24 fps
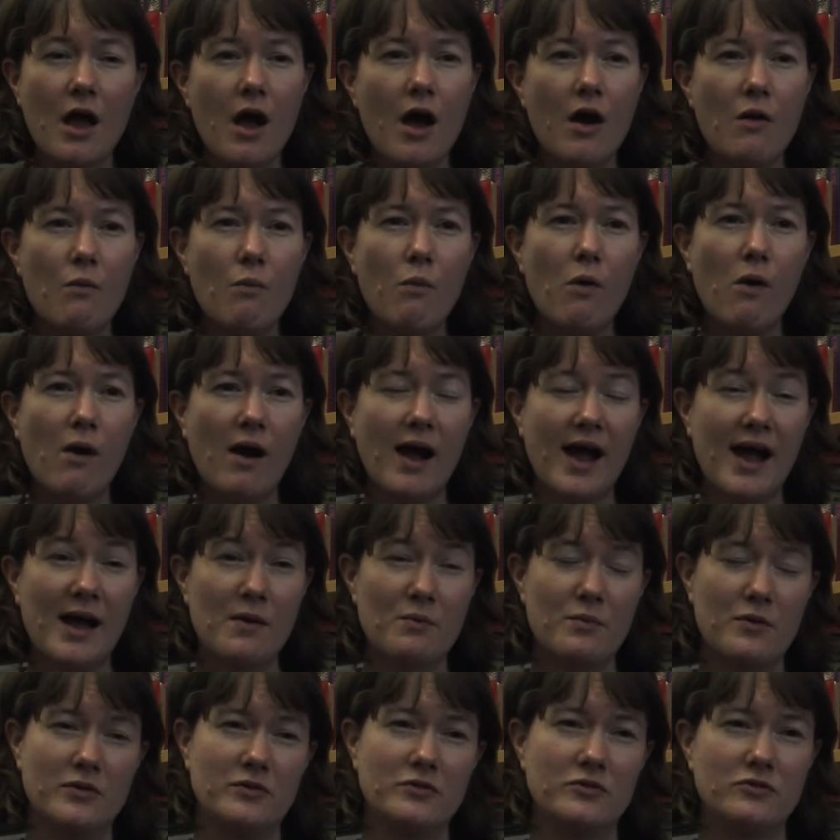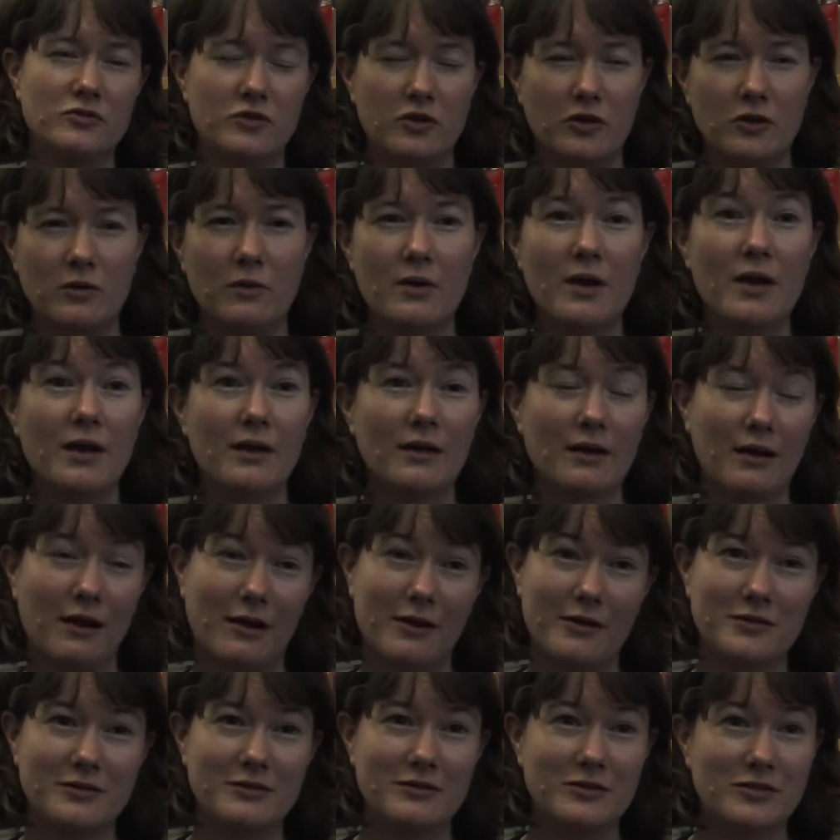and what happened to
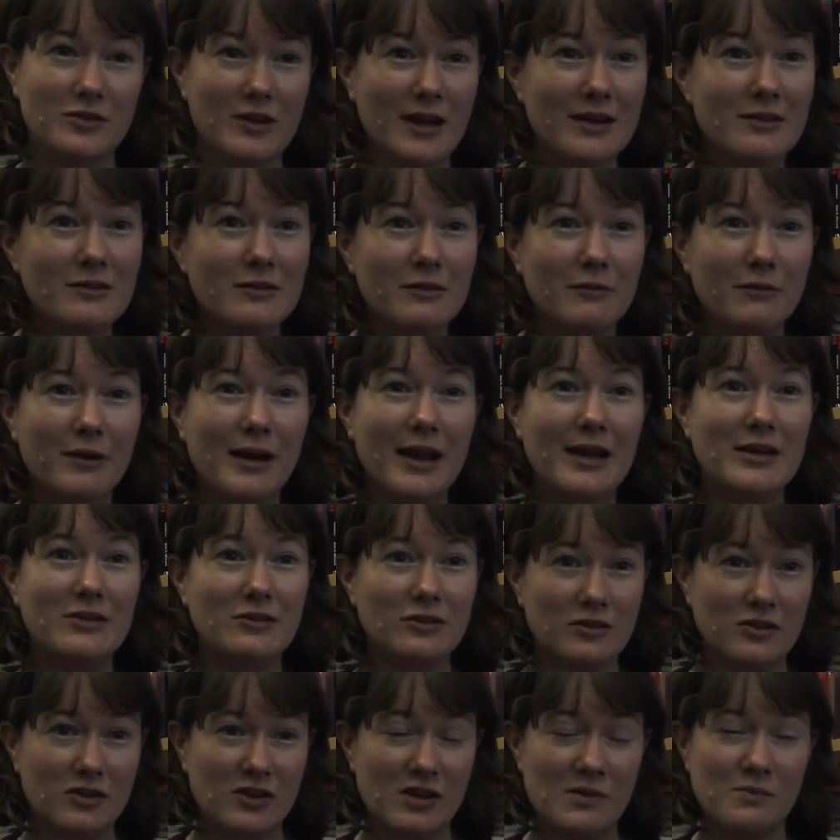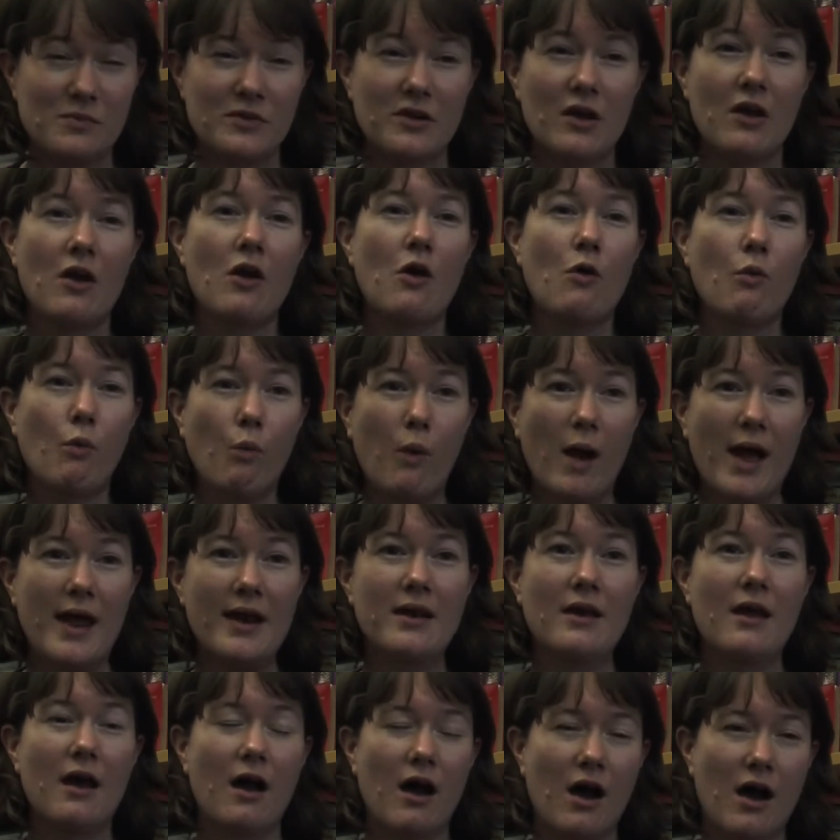class and gender relationships
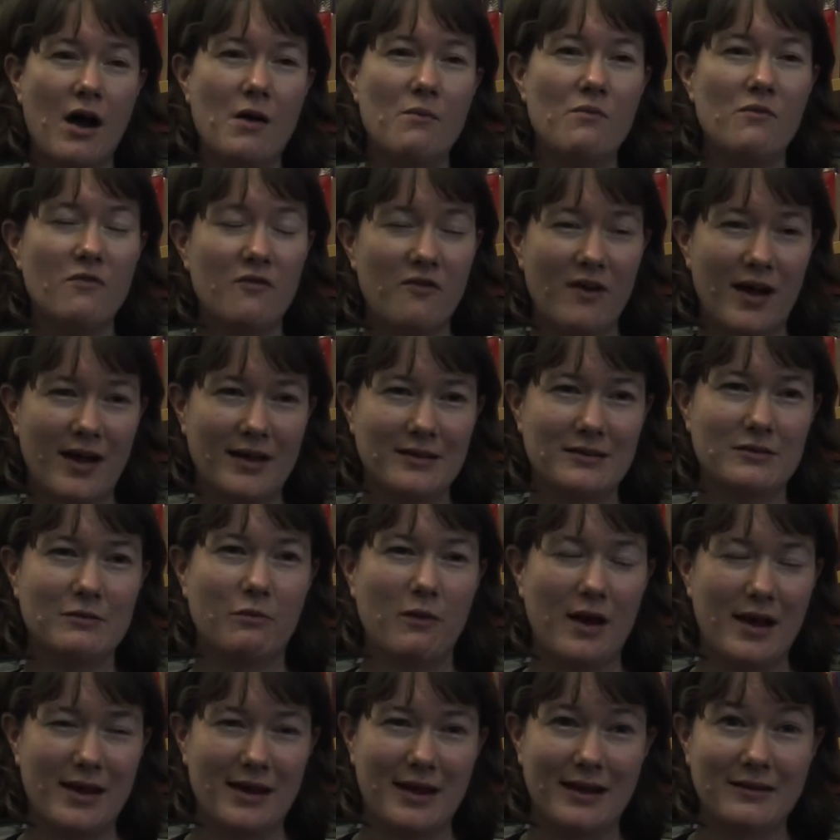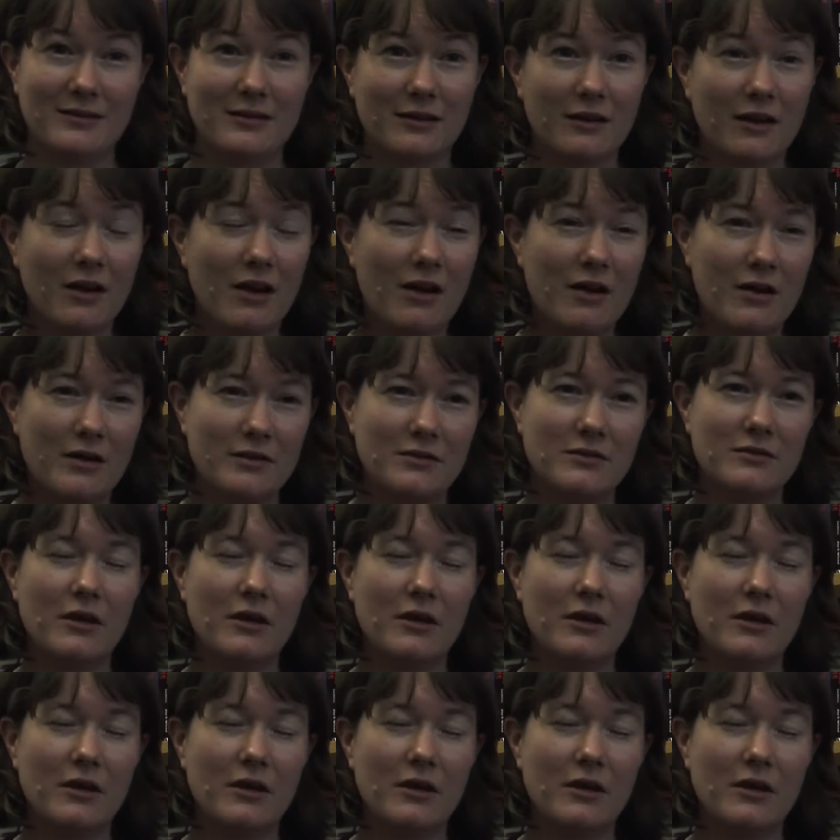when that occurred.